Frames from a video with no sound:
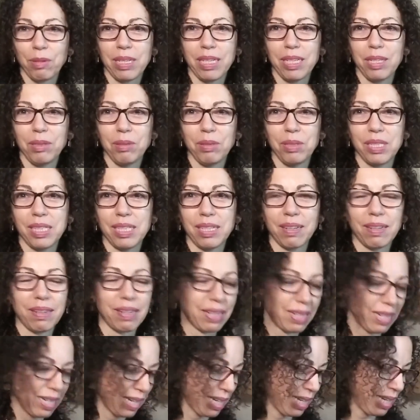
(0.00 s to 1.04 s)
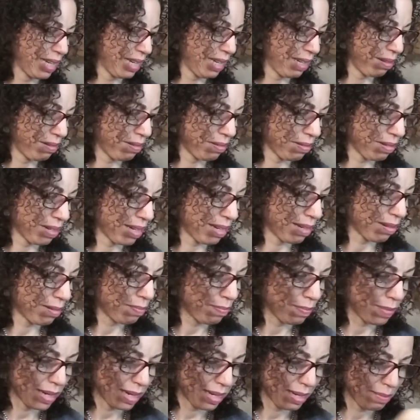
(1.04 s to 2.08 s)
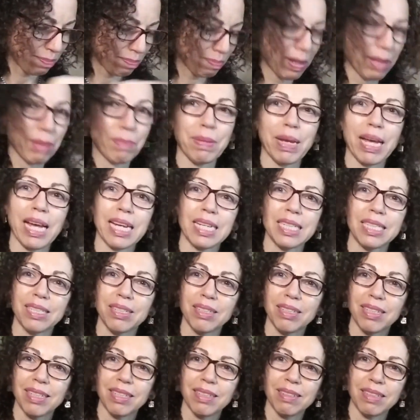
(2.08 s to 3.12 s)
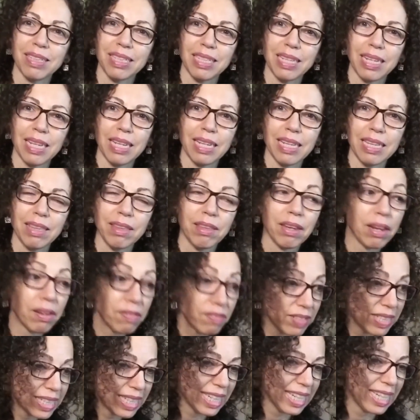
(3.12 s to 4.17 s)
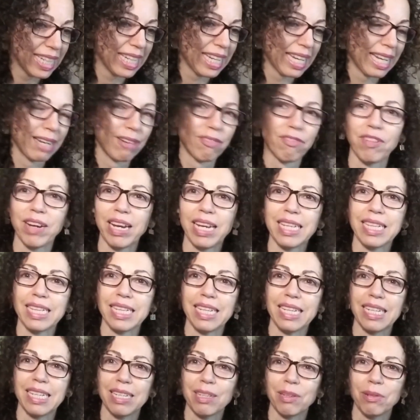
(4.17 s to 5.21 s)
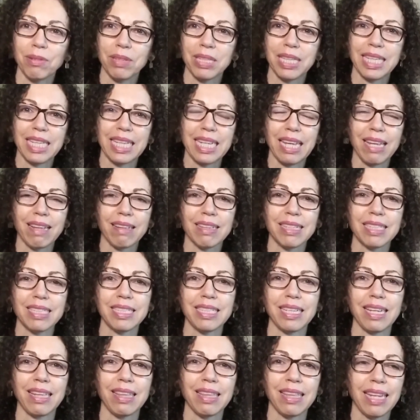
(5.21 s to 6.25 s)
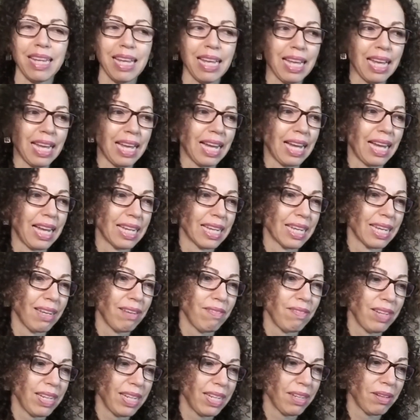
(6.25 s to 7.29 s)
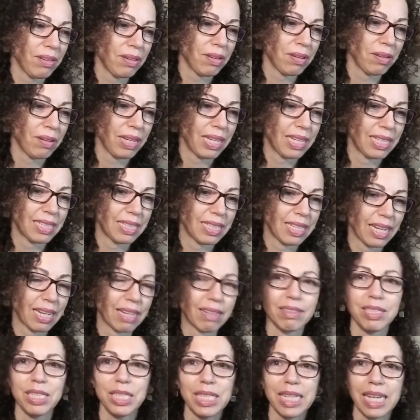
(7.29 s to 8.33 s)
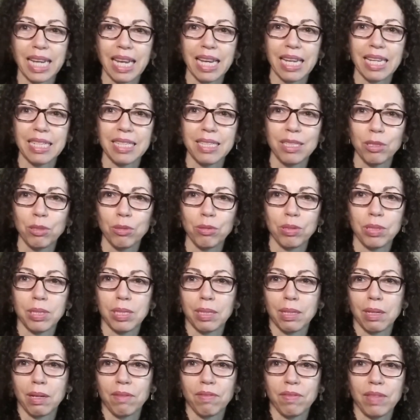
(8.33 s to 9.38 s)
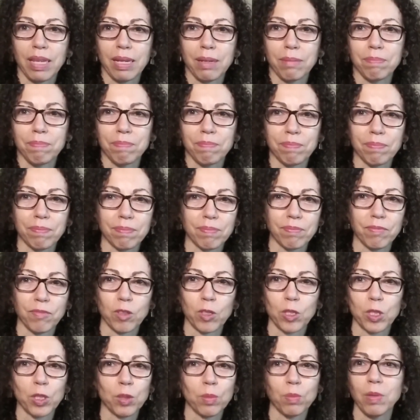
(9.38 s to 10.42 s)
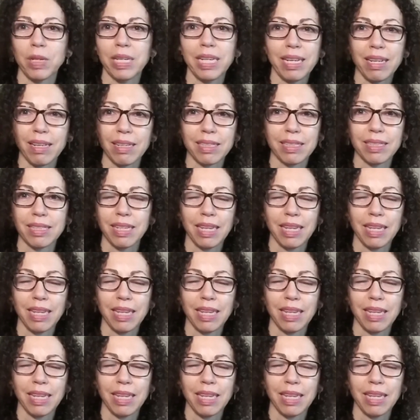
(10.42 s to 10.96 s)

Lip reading: to share, you know, how my passion on thrifting and finding good deals and giving, you know, a second chance to stuff that for someone else,